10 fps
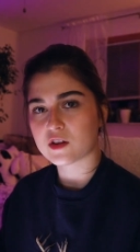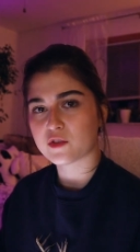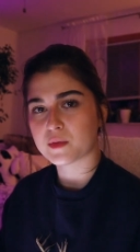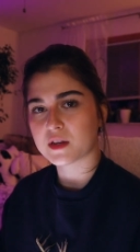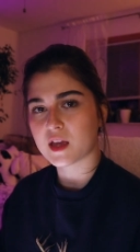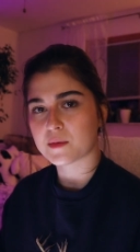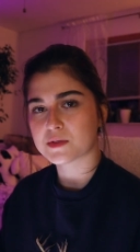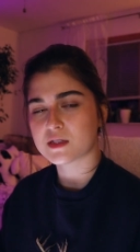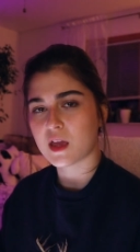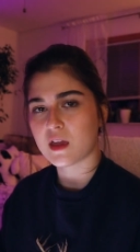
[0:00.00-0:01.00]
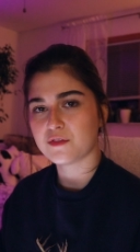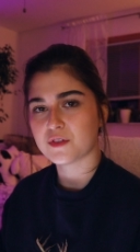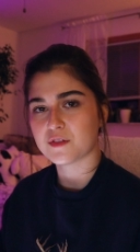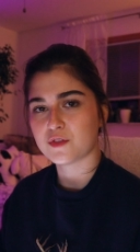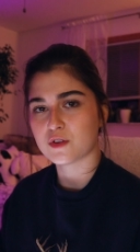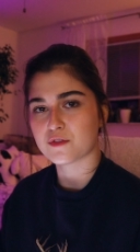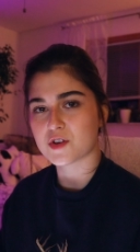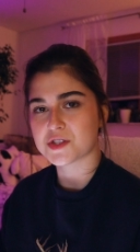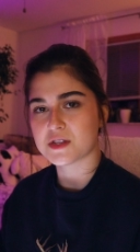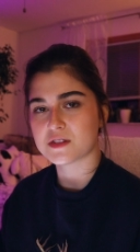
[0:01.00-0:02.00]
could have been kept safe if
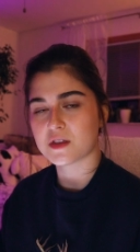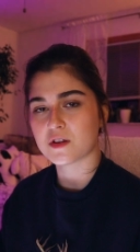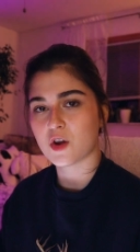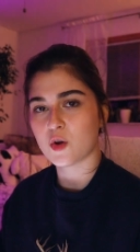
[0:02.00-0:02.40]
universities didn't